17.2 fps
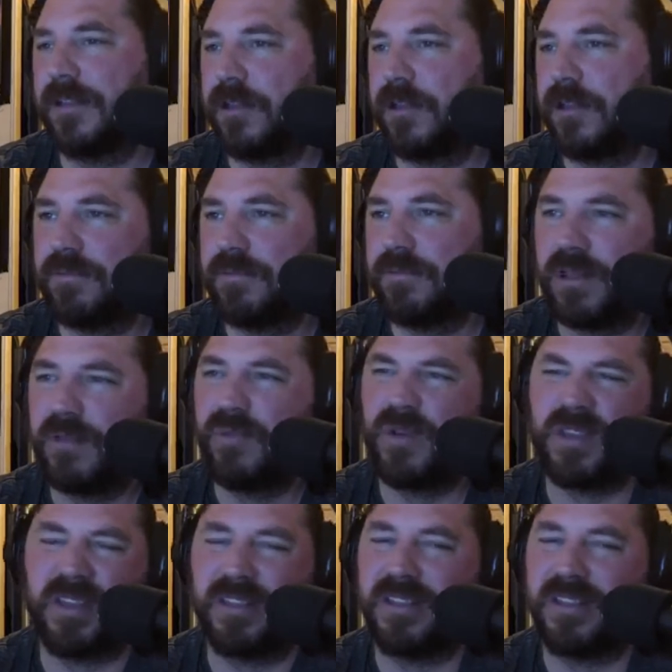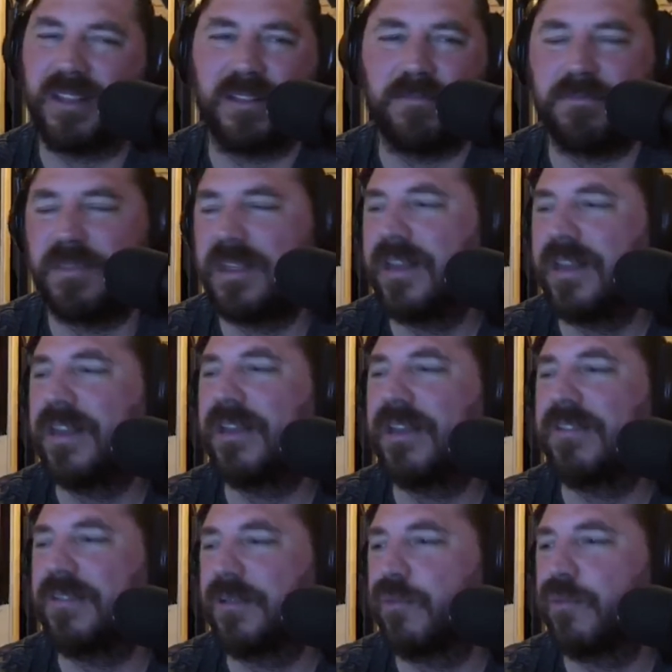she wasn't
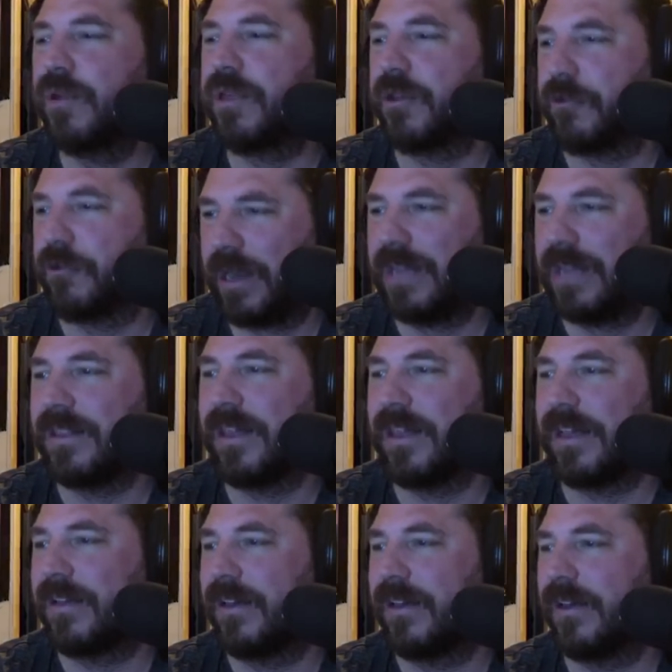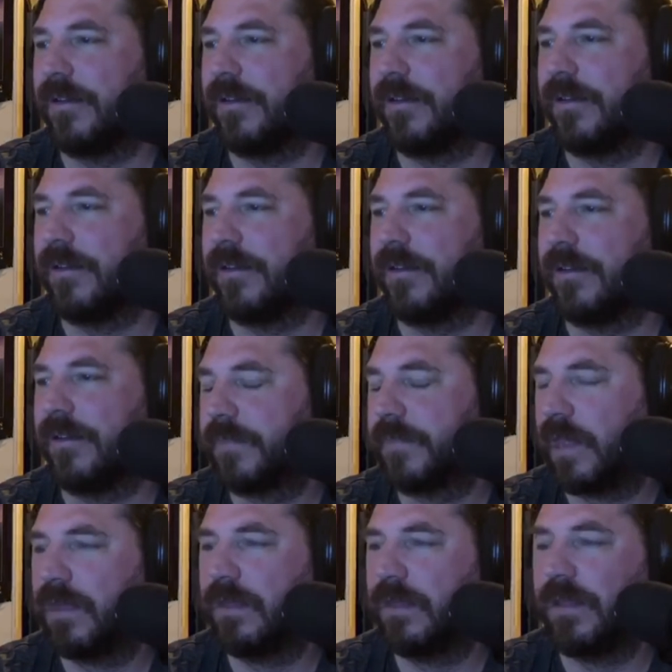great like Matthew
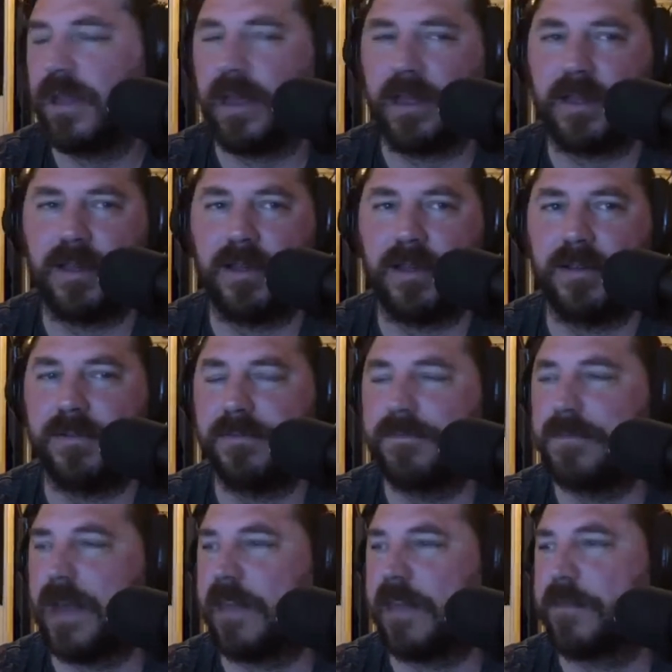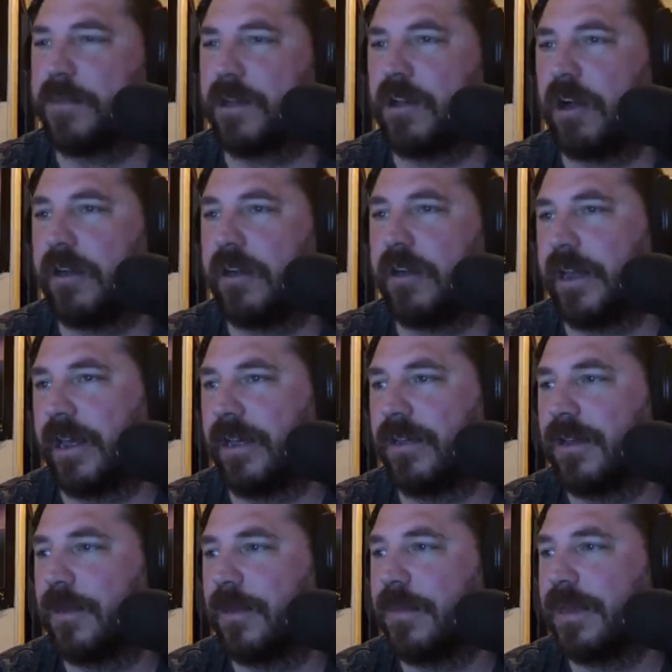
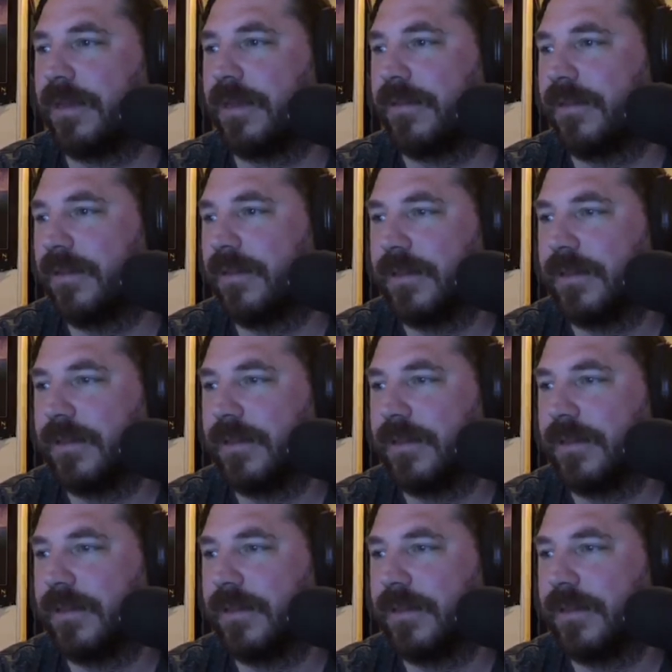McConaughey. I mean,